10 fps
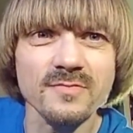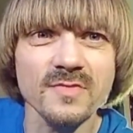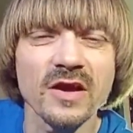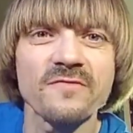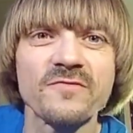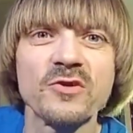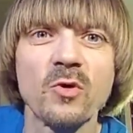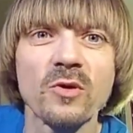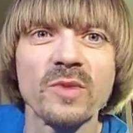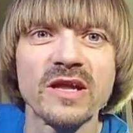You got a few
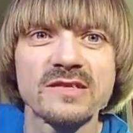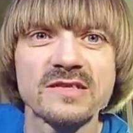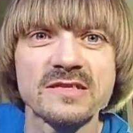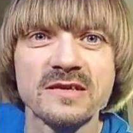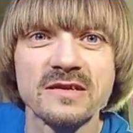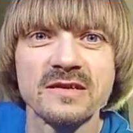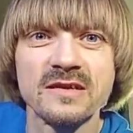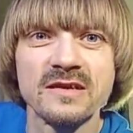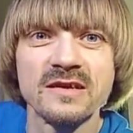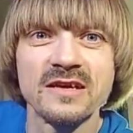more minutes.
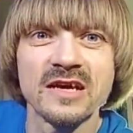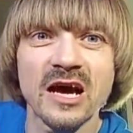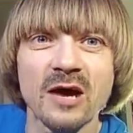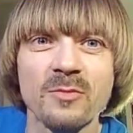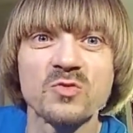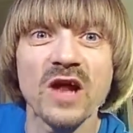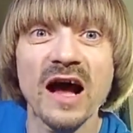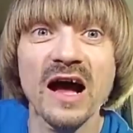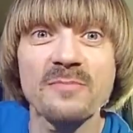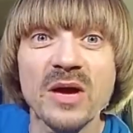How much would
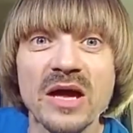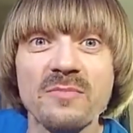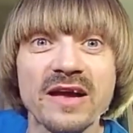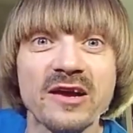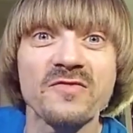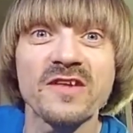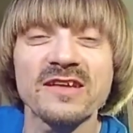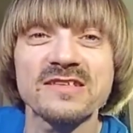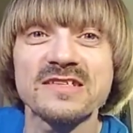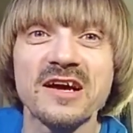I pay my hair if
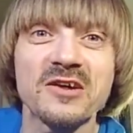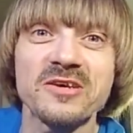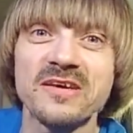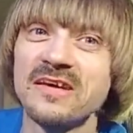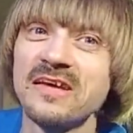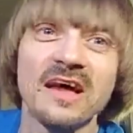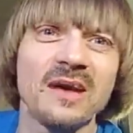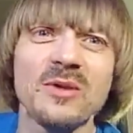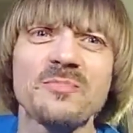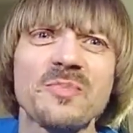it's time?
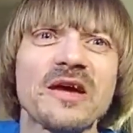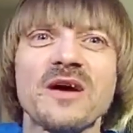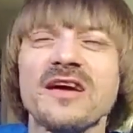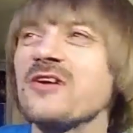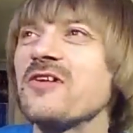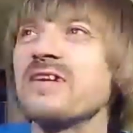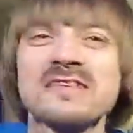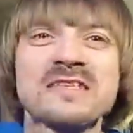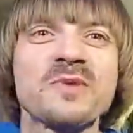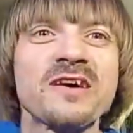I'm not paying my hair
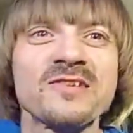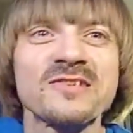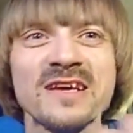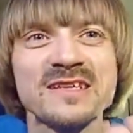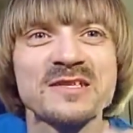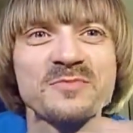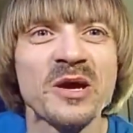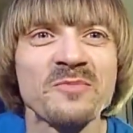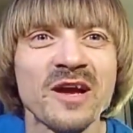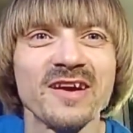anything. Somebody else has to pay
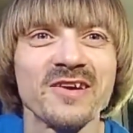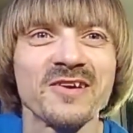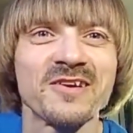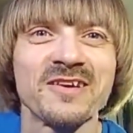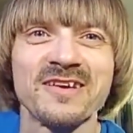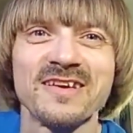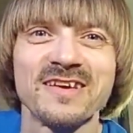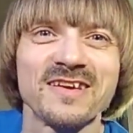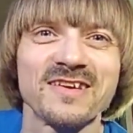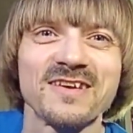my hair. All